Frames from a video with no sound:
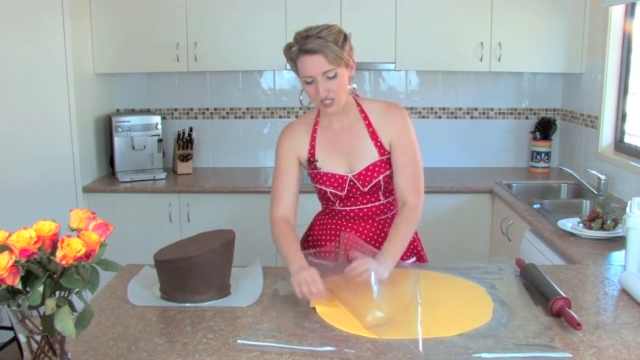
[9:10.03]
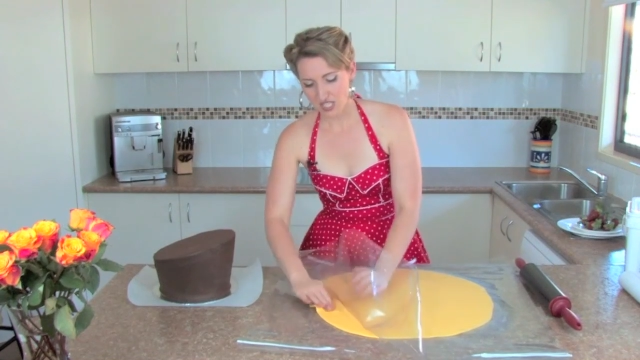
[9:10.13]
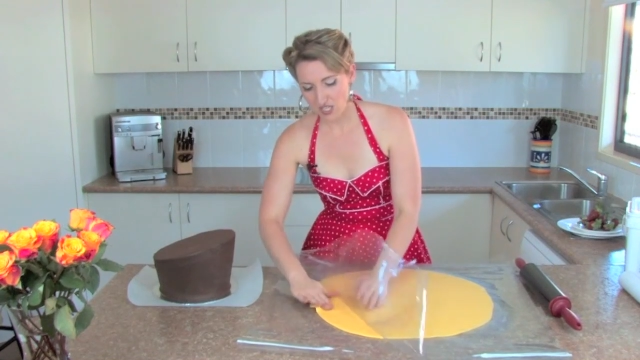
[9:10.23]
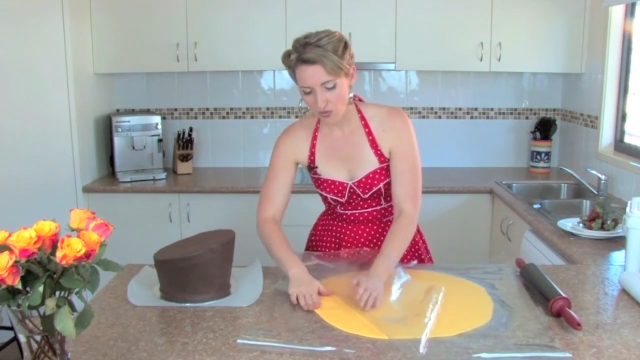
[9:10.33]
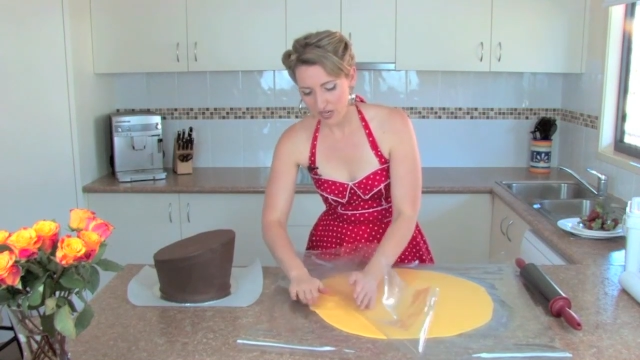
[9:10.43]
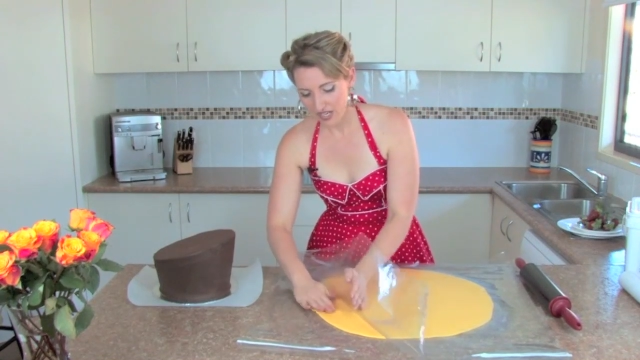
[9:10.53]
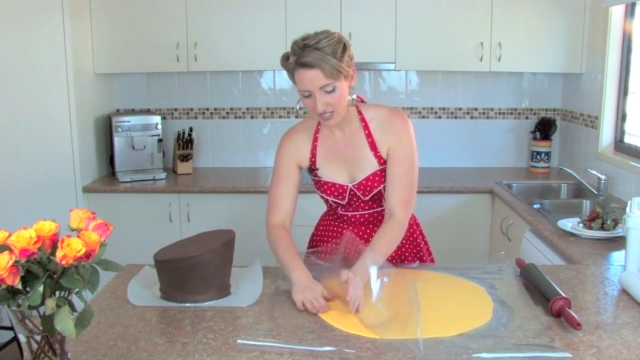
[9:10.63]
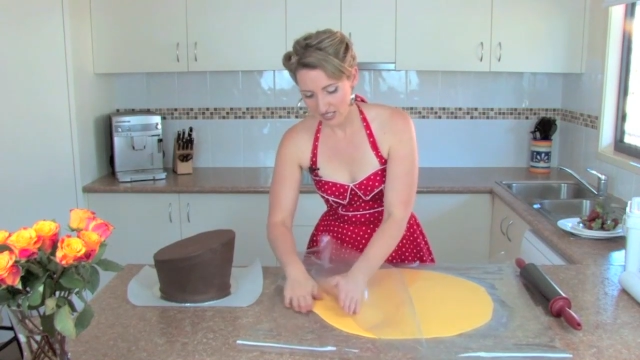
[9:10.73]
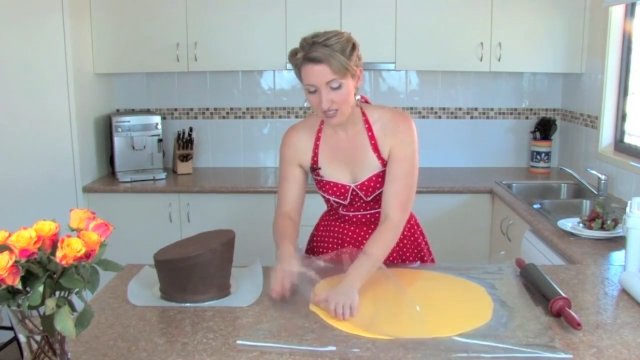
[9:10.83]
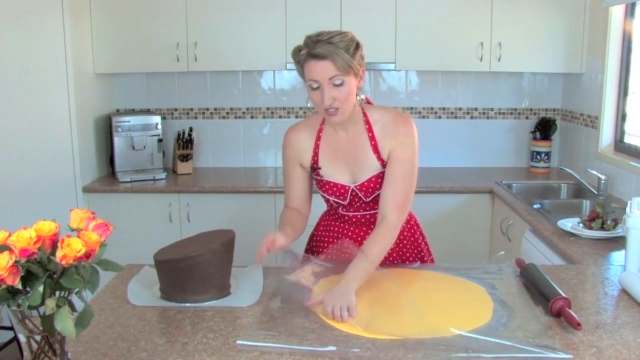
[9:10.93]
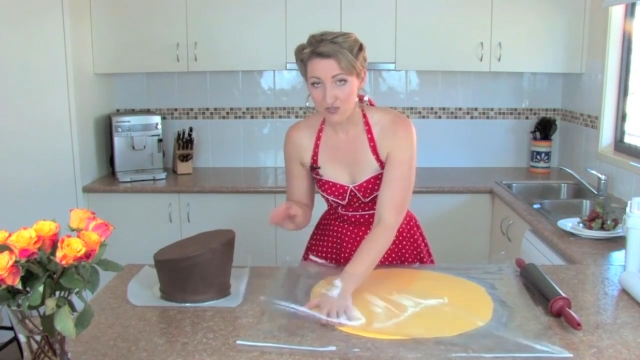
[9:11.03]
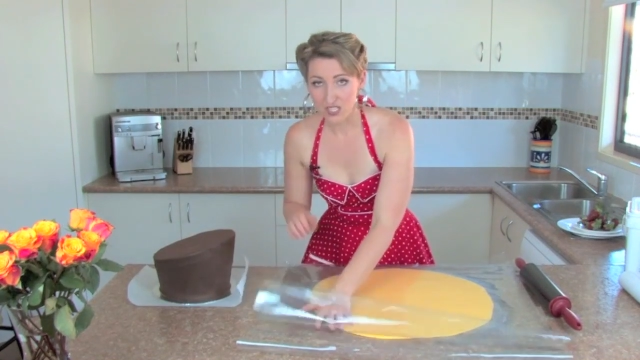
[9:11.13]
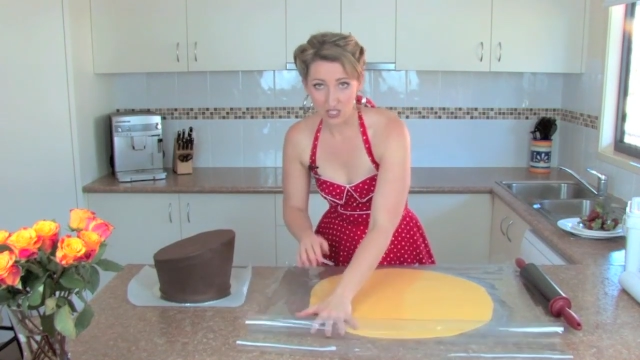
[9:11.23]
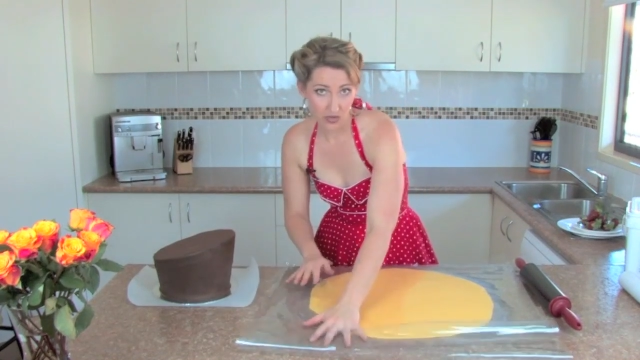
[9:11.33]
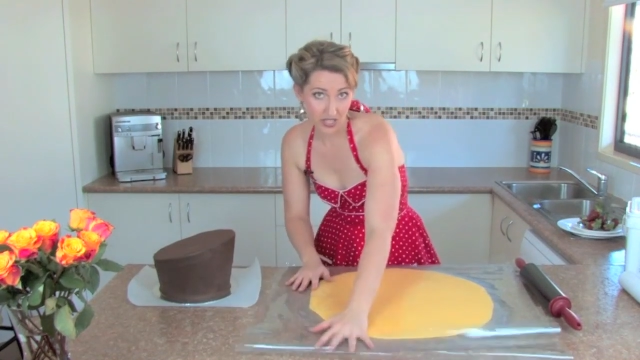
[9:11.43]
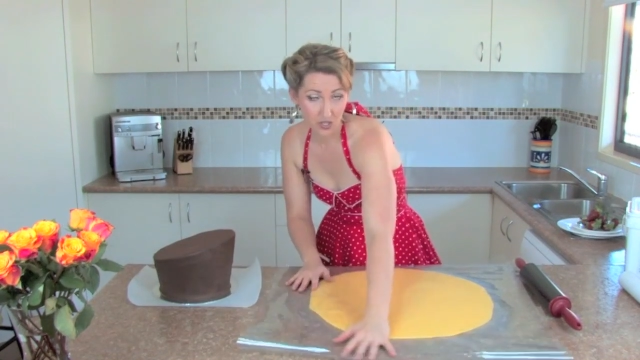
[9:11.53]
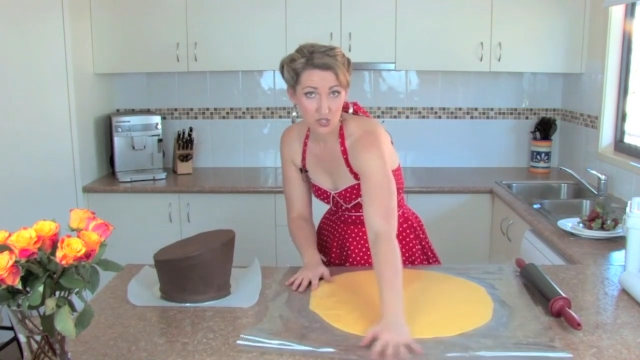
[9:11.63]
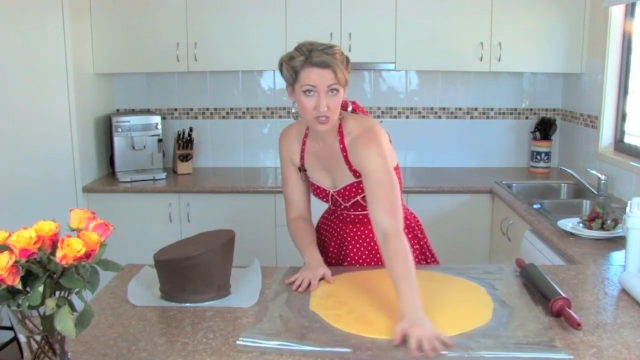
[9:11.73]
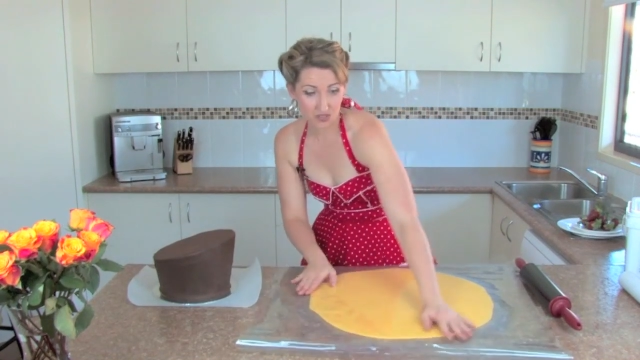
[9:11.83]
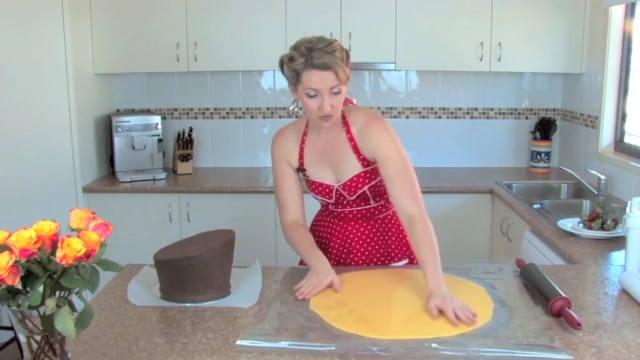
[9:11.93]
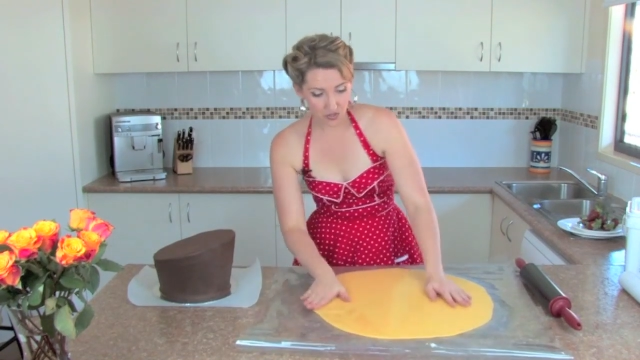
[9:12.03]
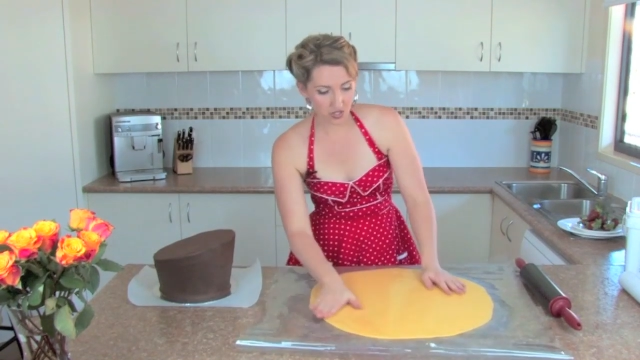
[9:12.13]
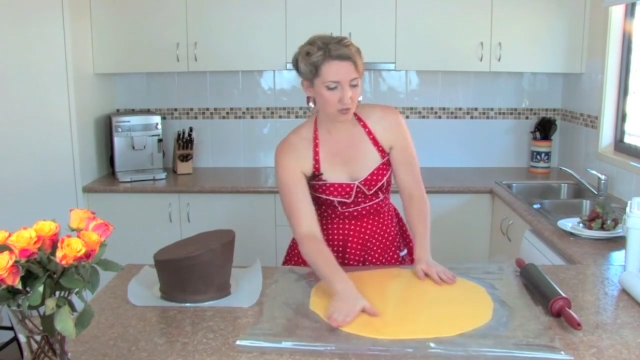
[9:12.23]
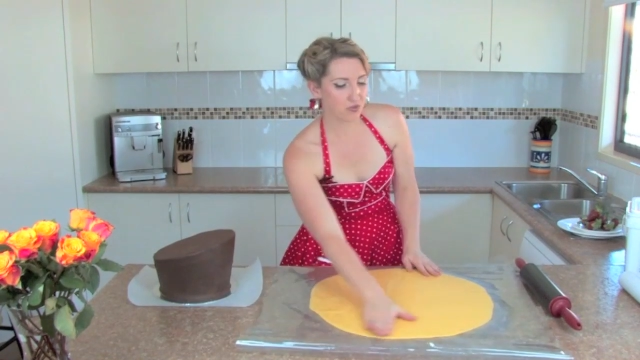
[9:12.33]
decorate you've decorated using fondant